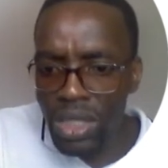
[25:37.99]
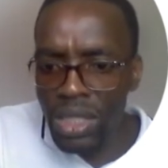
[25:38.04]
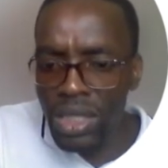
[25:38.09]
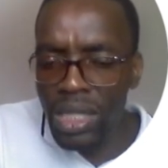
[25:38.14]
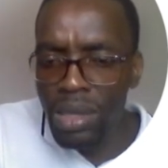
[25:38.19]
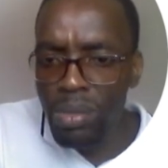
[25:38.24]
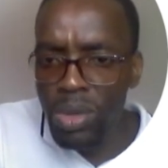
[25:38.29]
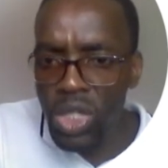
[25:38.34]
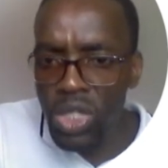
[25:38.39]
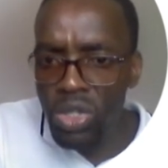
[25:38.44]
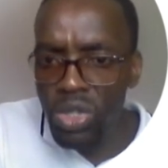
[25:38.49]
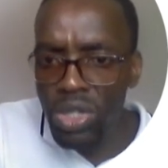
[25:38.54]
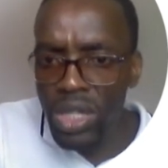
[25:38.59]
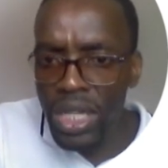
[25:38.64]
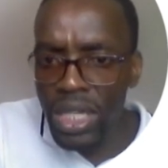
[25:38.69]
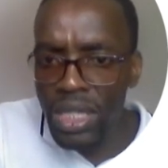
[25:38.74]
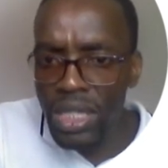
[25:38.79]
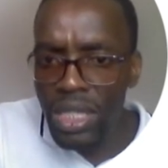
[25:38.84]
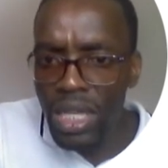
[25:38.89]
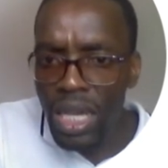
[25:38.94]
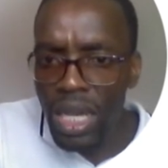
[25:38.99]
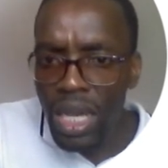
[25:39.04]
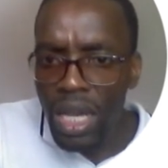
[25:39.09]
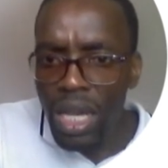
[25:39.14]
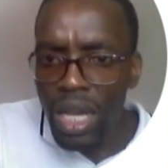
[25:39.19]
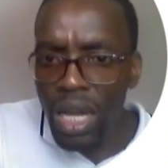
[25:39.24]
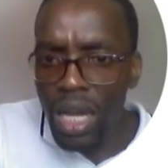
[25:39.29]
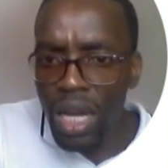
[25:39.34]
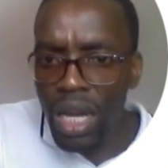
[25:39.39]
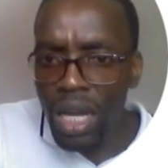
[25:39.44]
demonstrates
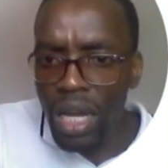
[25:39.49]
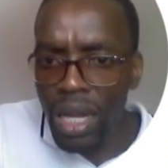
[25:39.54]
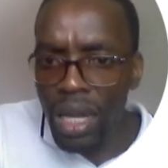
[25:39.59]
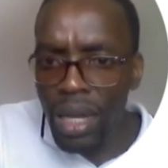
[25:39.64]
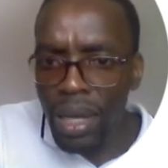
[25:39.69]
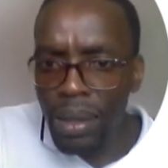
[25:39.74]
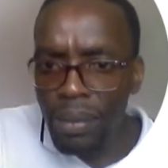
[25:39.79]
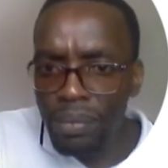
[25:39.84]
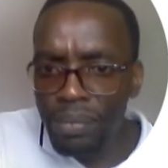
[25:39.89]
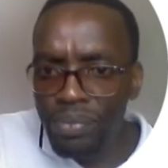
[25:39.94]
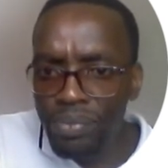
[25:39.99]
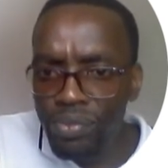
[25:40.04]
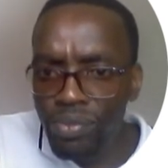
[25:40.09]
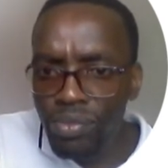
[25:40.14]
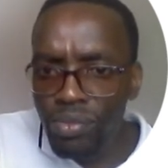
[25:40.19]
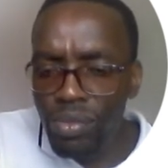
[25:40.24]
a